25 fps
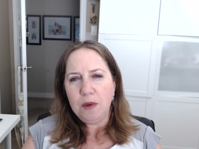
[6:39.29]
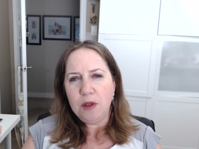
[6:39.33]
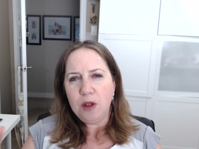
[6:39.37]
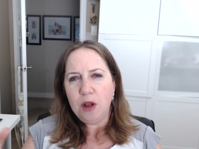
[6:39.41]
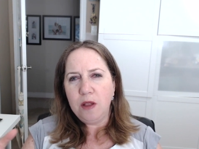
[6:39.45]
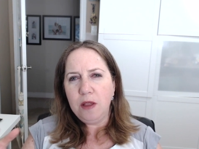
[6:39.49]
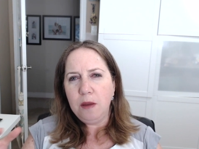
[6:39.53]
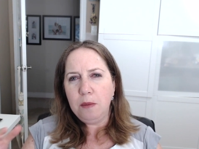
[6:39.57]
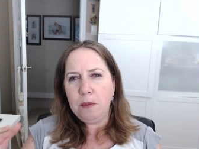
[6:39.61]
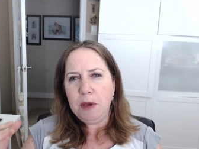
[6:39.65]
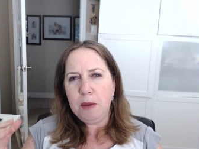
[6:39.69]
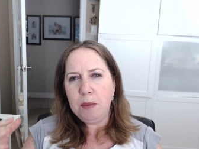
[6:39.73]
with
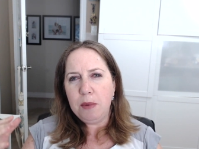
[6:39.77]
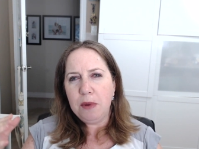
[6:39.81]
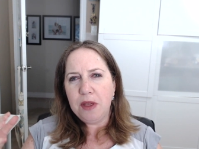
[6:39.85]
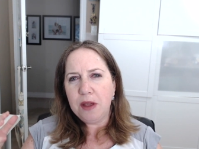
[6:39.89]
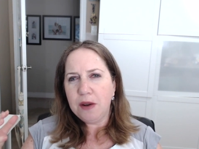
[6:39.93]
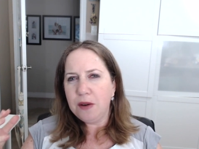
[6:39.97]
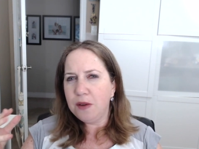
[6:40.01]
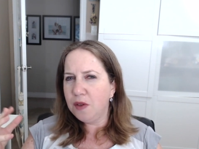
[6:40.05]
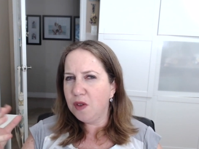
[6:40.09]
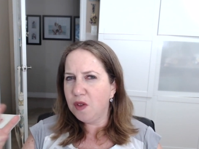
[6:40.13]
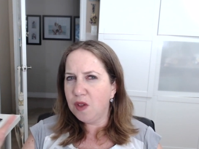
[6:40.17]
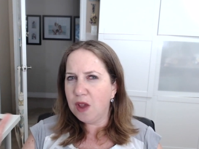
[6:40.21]
all the people
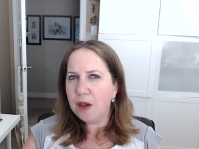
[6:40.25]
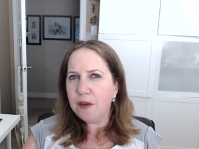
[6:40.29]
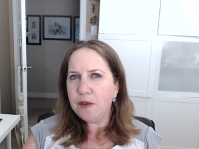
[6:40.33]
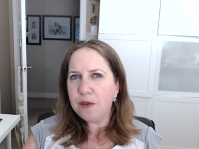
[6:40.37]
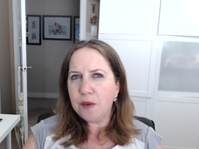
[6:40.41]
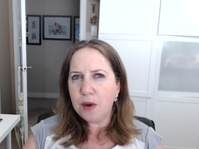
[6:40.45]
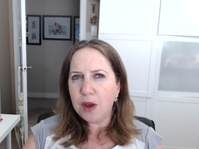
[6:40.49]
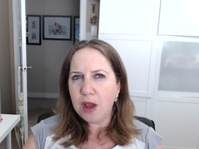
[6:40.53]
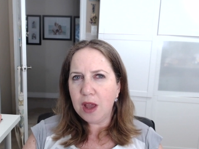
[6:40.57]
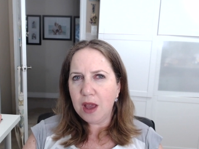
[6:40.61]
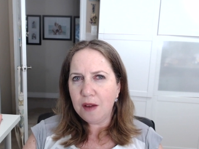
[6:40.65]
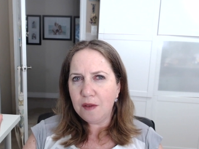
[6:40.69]
that are
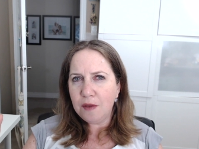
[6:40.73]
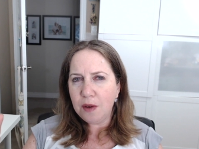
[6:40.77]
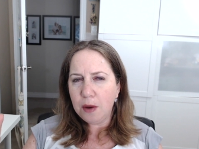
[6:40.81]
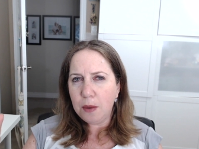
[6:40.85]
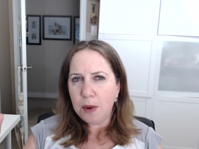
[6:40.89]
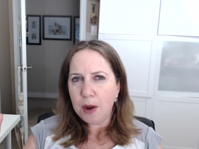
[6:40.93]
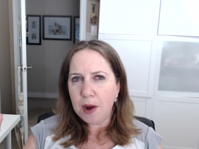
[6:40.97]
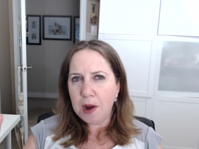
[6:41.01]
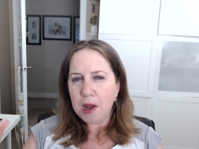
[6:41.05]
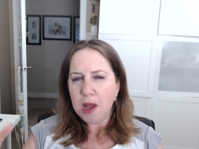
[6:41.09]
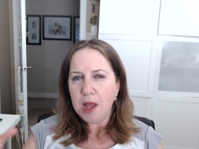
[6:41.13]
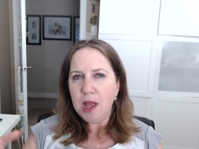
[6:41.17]
suffering
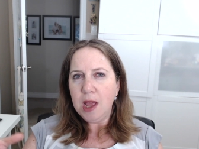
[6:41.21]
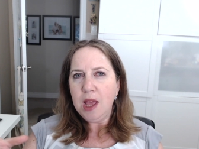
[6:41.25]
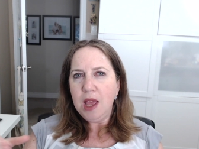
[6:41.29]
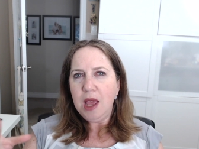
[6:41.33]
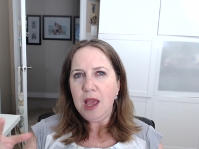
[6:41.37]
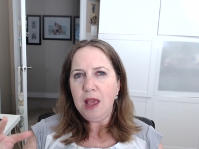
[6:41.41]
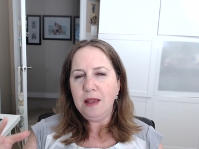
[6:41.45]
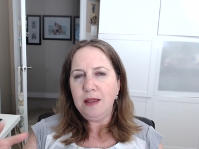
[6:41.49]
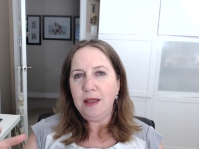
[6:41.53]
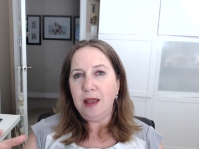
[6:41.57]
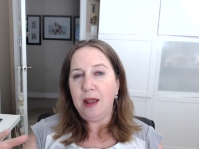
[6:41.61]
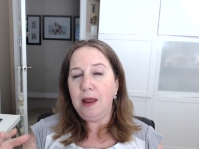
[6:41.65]
everywhere,
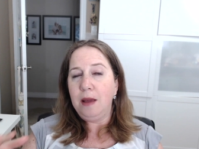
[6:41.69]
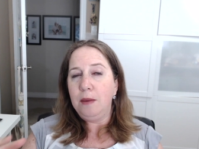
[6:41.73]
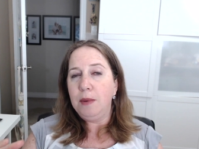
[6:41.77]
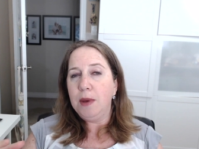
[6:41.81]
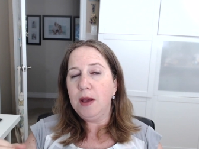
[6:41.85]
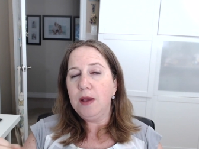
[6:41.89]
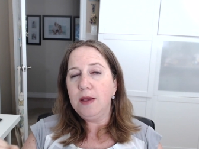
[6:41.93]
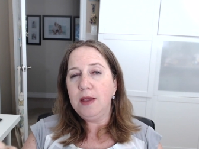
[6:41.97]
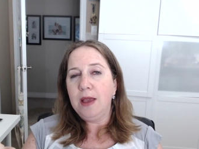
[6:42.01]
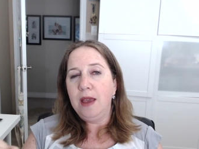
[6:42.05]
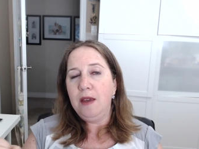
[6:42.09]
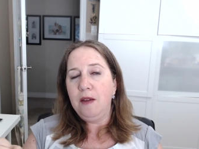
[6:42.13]
is that I,
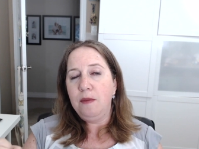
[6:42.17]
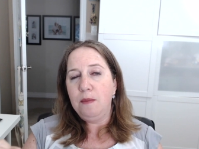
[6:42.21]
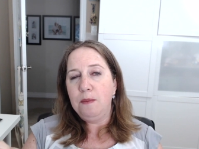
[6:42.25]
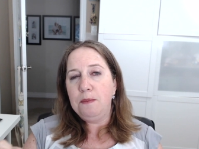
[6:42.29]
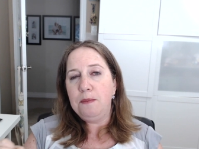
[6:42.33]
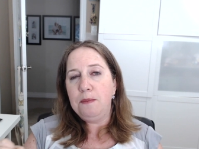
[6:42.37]
because I,